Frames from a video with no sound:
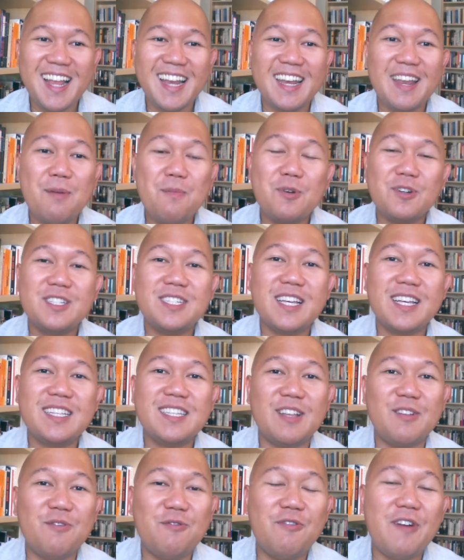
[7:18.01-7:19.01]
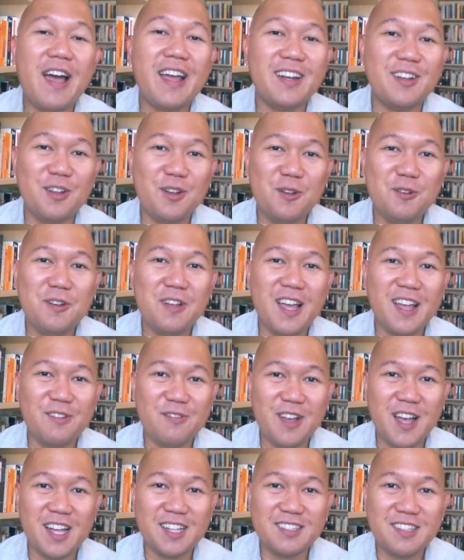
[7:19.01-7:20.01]
Number 6 and final
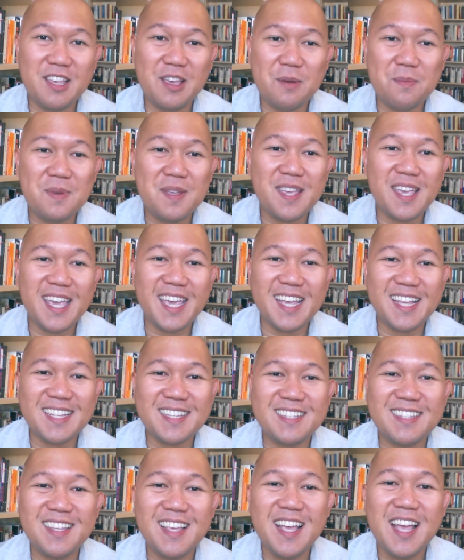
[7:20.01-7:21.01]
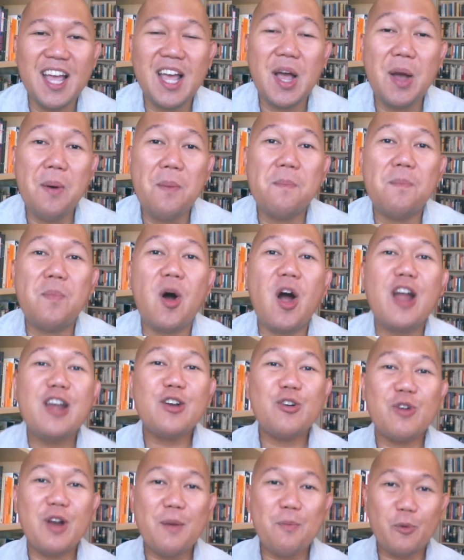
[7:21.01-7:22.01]
tip is
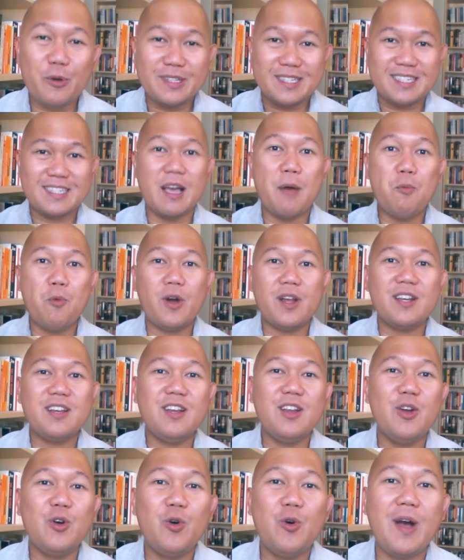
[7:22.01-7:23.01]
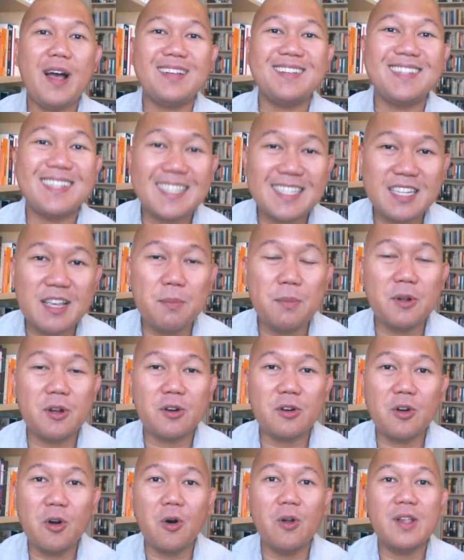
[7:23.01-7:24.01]
partner up with someone who has a
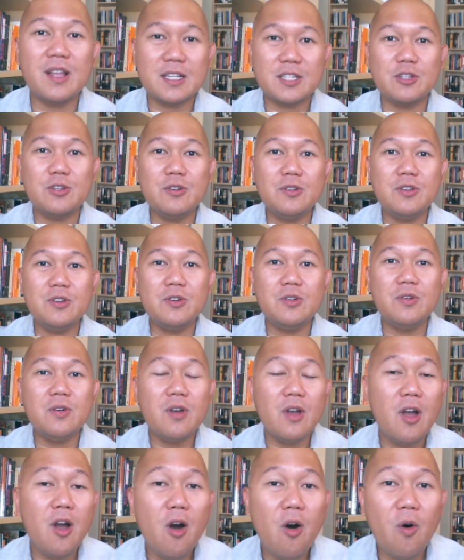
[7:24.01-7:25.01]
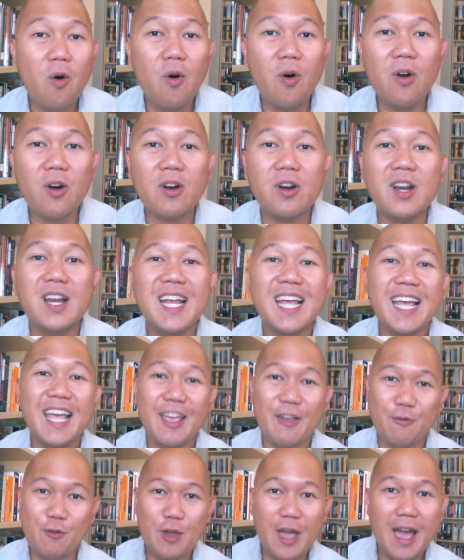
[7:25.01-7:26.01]
similar goal as you do, or
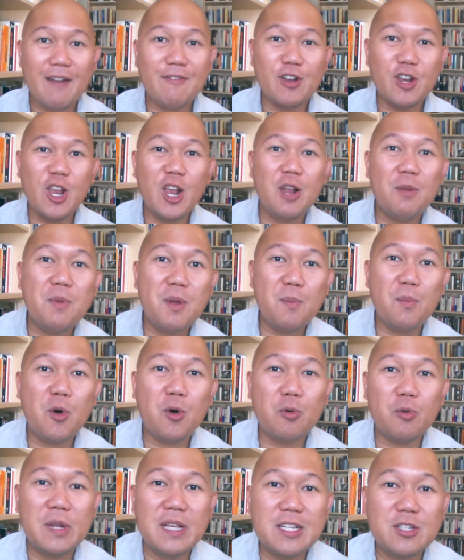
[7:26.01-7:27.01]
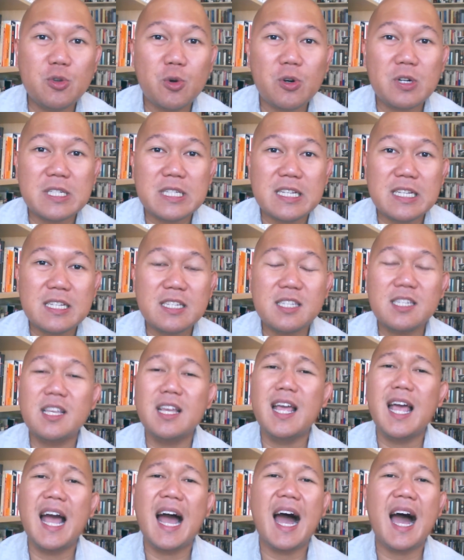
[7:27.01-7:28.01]
if you have a little bit more resources,
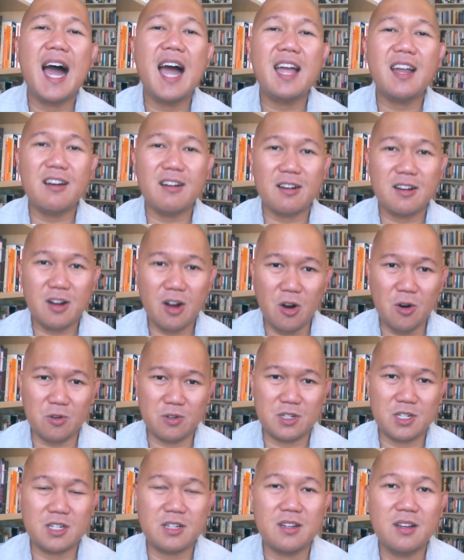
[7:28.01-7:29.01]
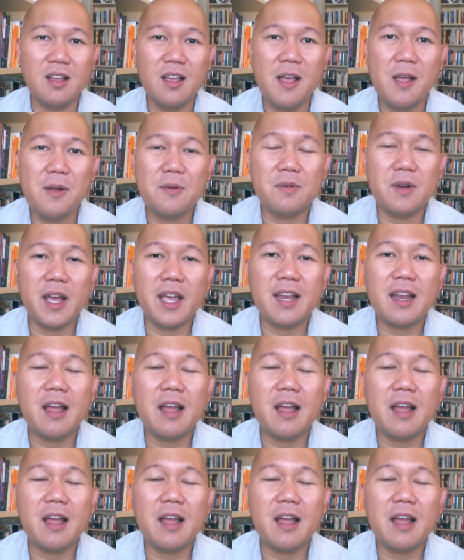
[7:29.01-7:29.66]
hire a coach, right?